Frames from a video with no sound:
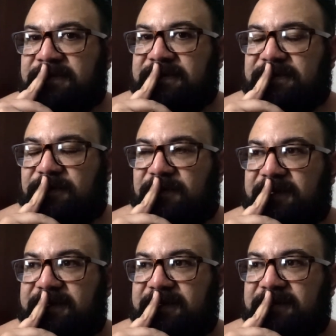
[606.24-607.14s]
it's a good
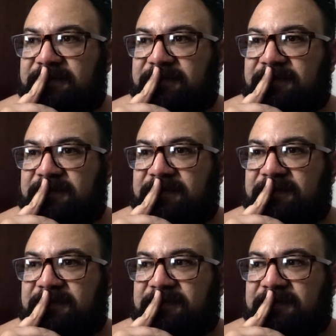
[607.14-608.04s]
idea.
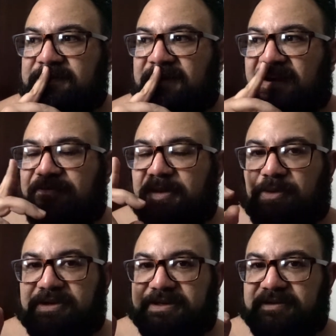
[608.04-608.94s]
I've been
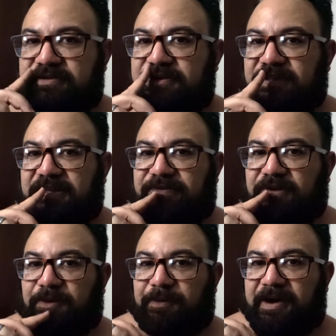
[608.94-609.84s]
wanting to do this
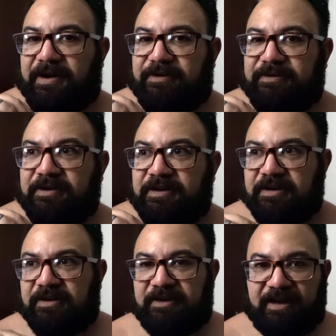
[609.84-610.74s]
for a while.
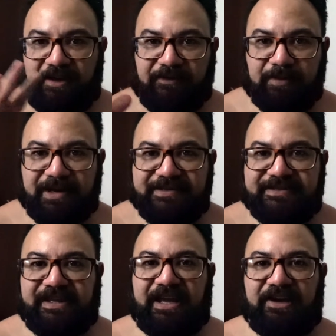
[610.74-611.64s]
Everybody's
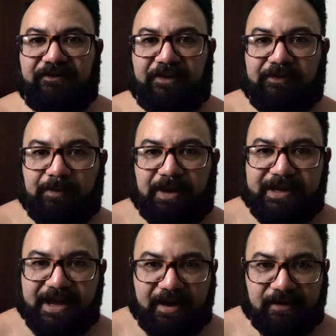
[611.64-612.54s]
scared of
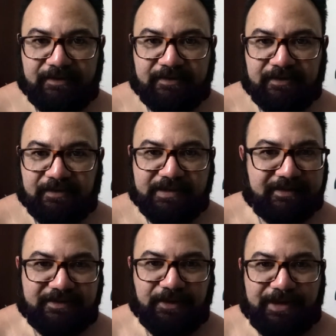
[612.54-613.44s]
everybody else. Let's
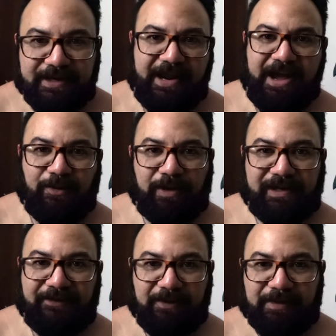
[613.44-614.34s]
do it now while
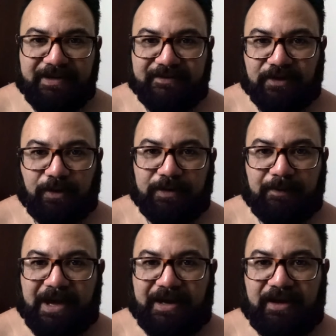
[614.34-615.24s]
everybody's cool
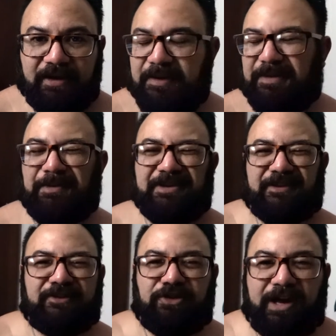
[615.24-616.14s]
about it. But I mean, it's
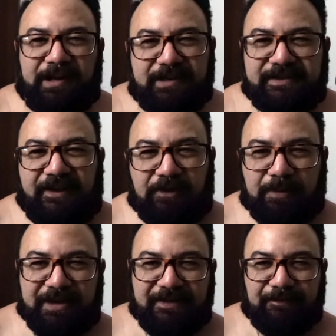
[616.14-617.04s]
Australia because
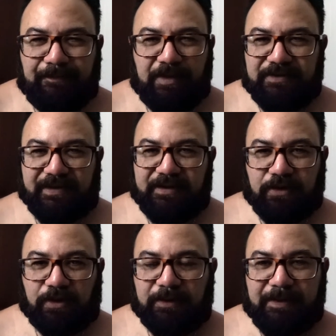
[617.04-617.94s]
everybody's mostly
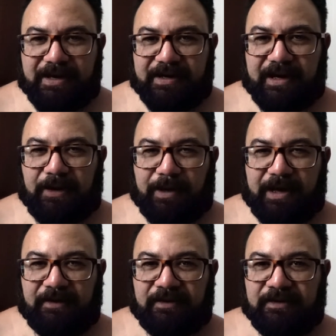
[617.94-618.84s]
cool about it
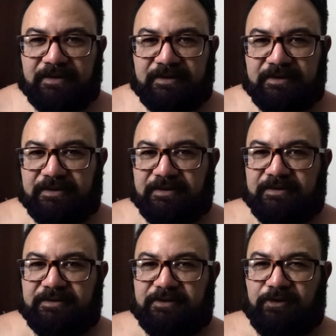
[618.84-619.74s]
anyway.
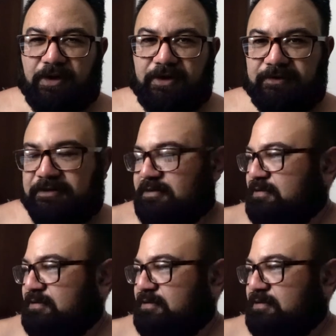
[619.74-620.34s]
Gross.